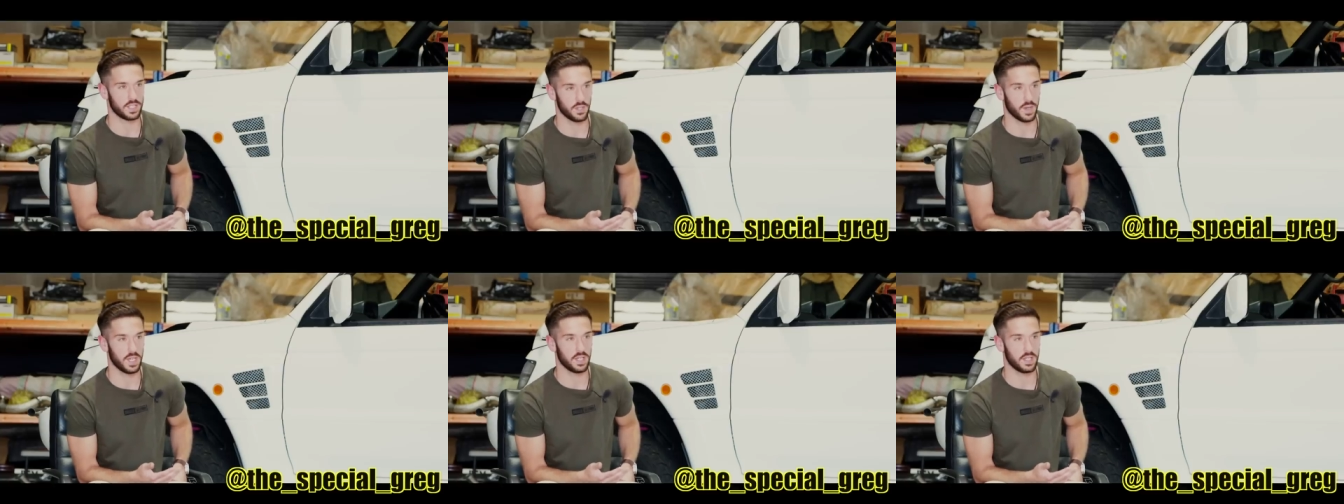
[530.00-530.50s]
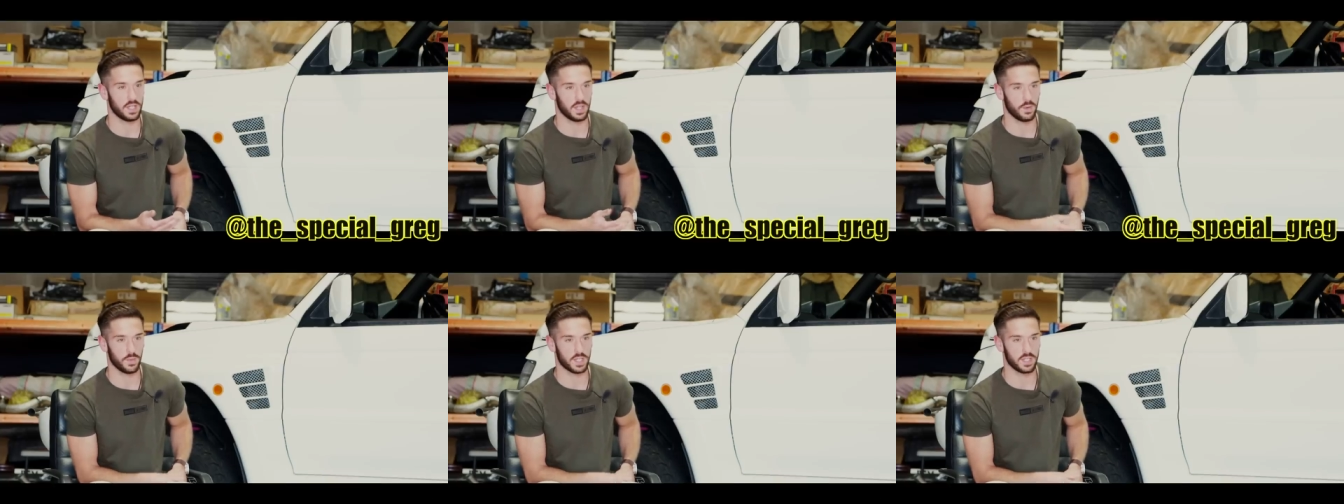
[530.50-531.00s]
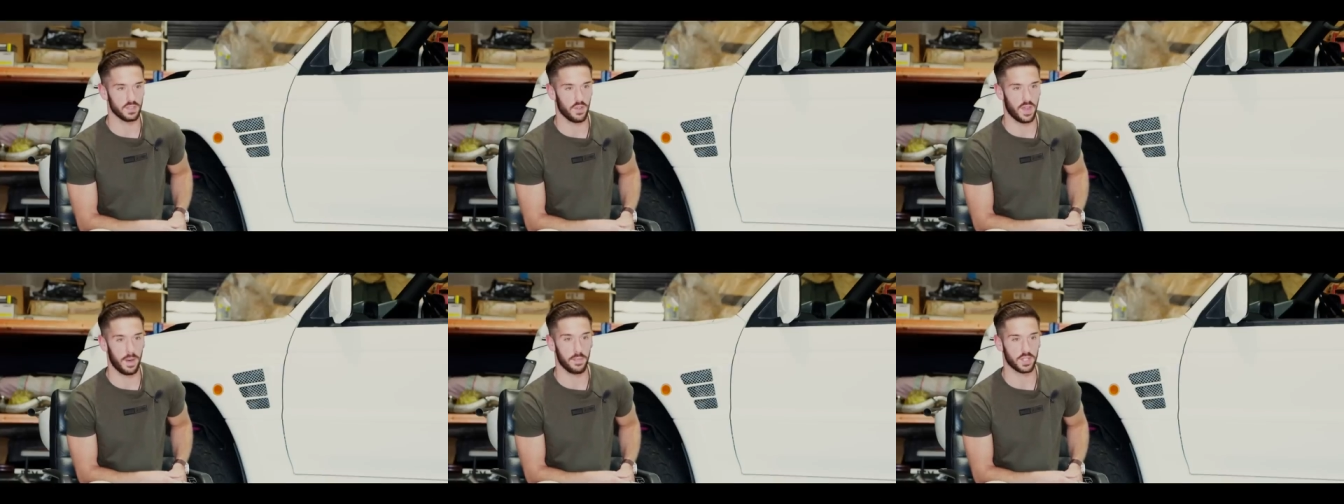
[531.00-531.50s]
to do it, which is not
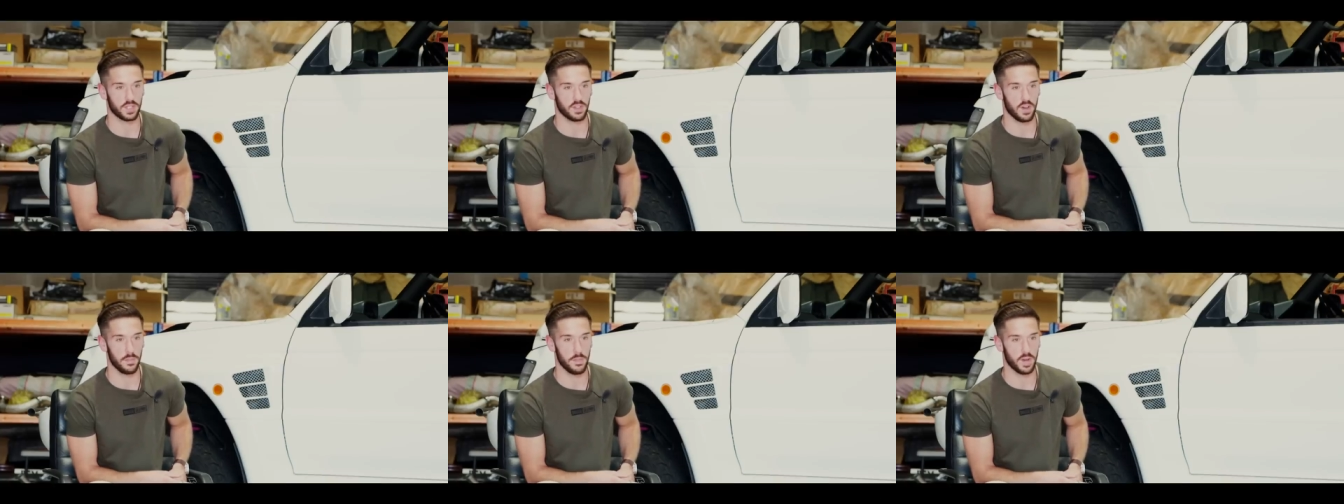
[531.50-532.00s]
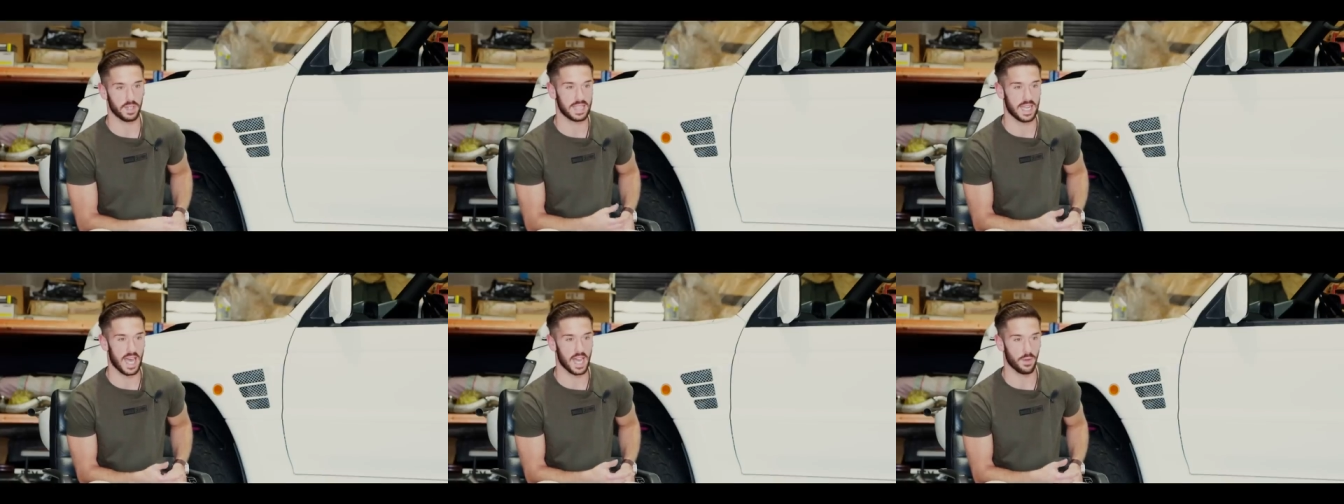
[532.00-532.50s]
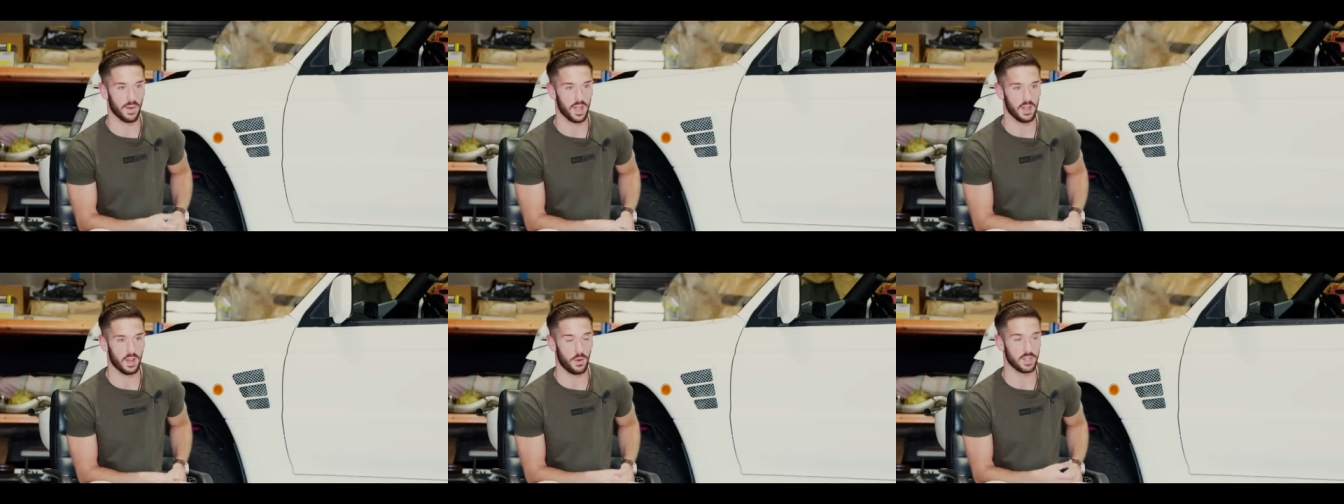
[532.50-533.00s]
that much time, but I did it anyway,
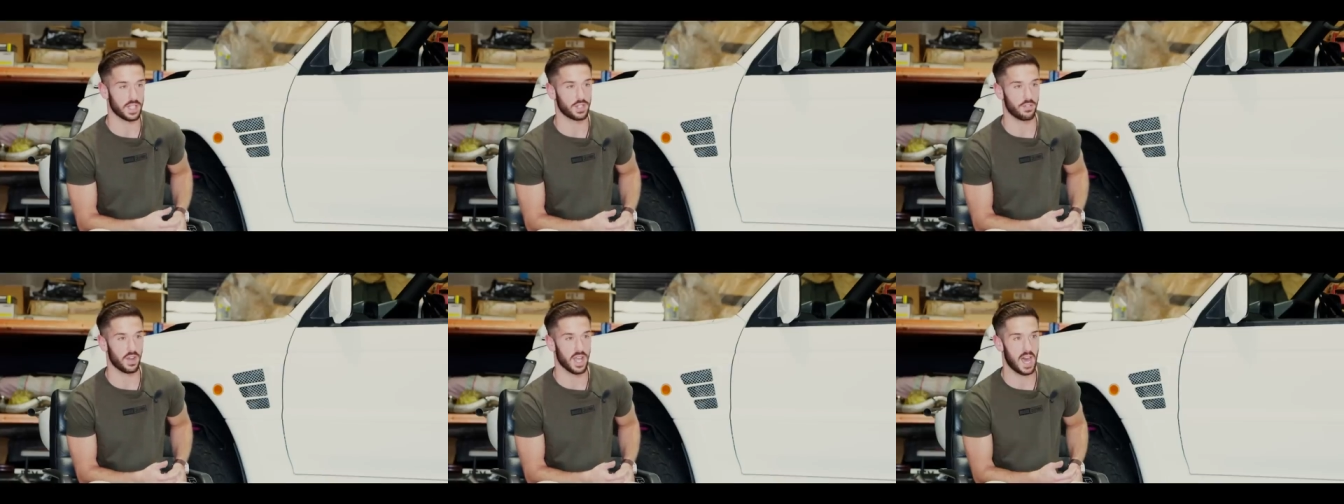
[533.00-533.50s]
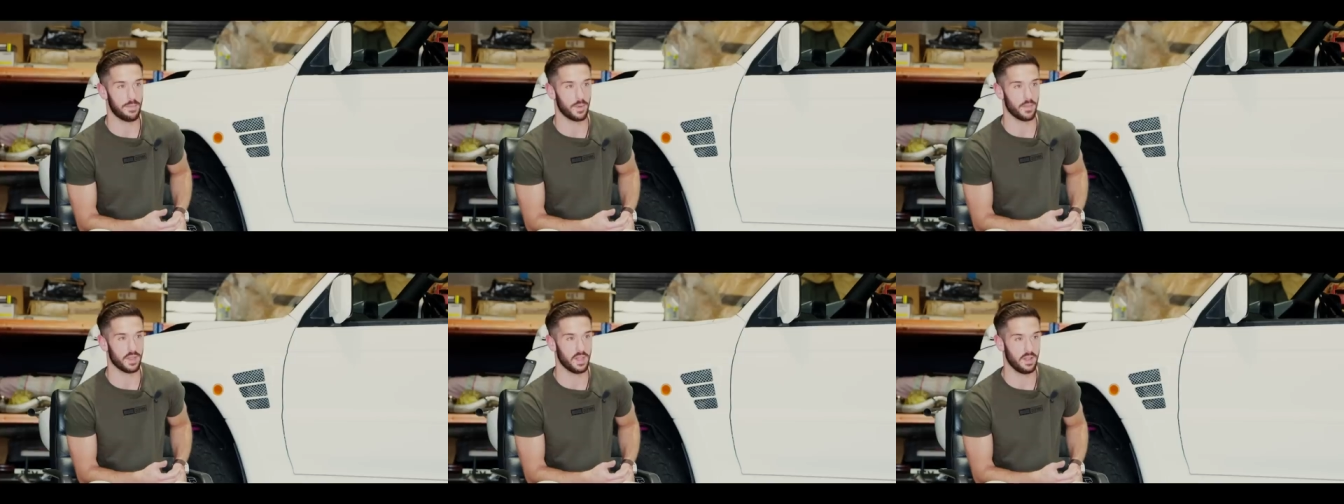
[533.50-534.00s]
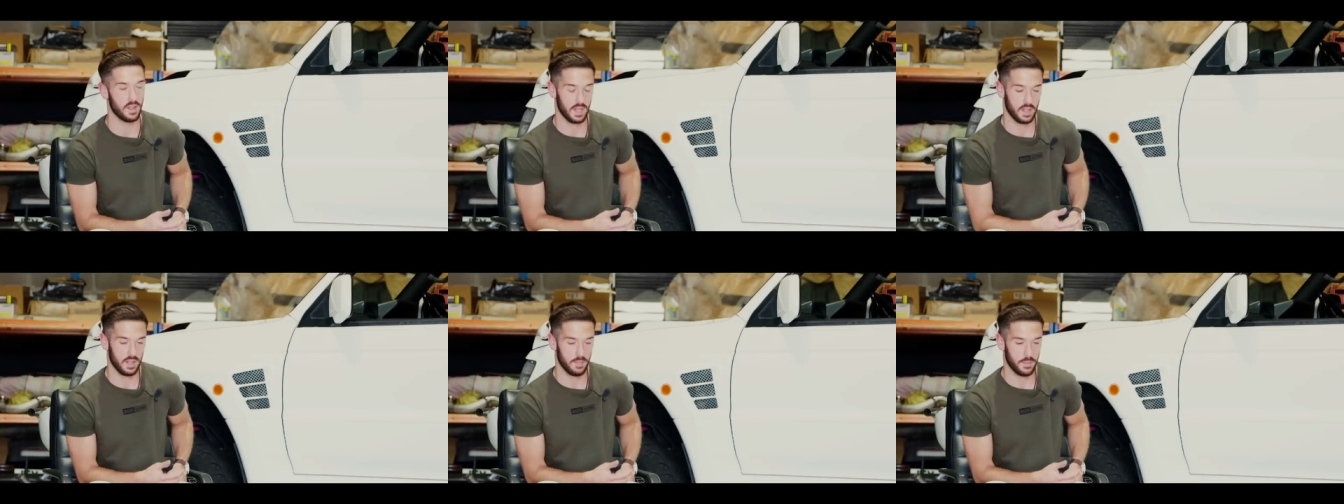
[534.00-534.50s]
and I was actually really happy with it.
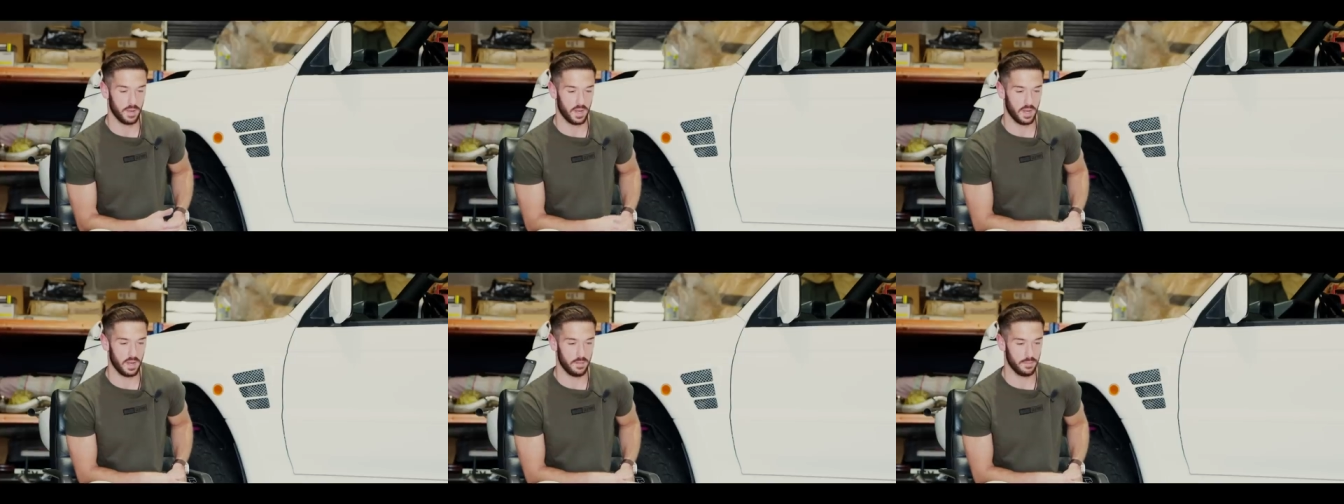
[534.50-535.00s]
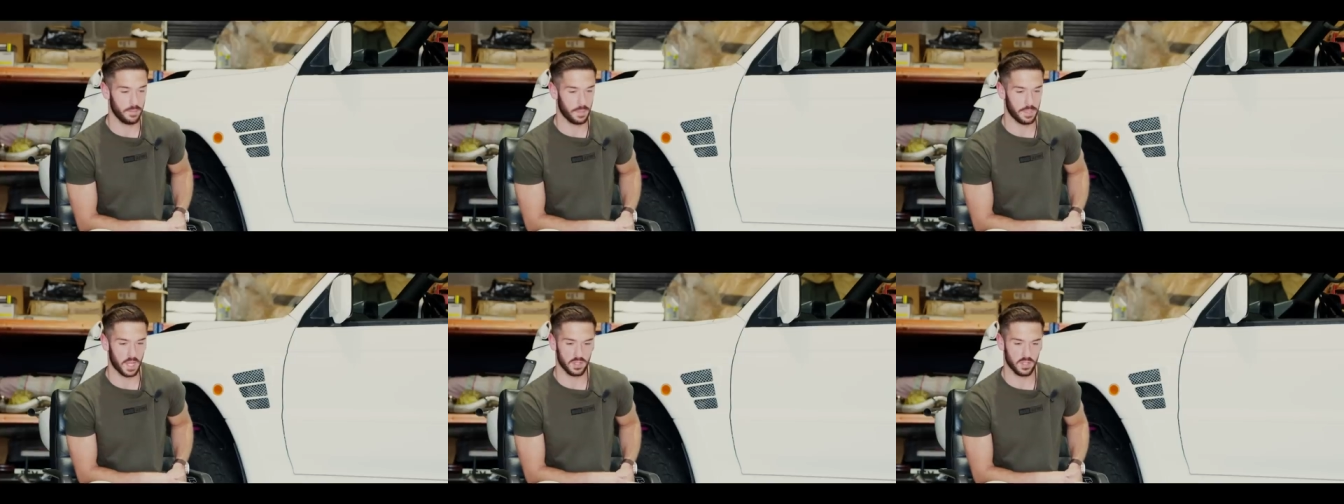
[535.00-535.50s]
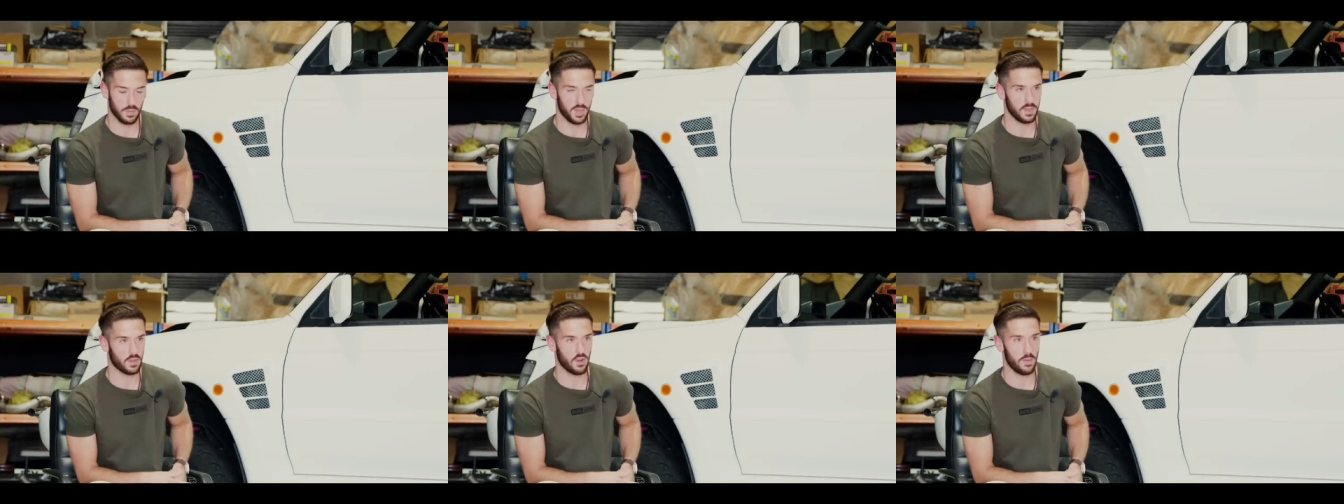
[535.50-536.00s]
But um, someone
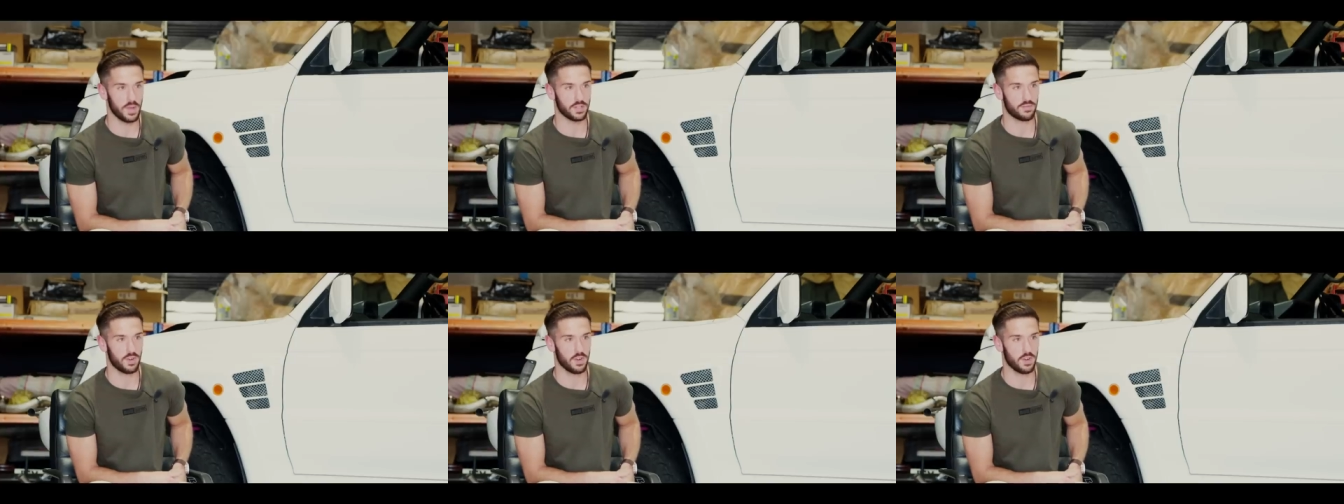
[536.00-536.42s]
in the comments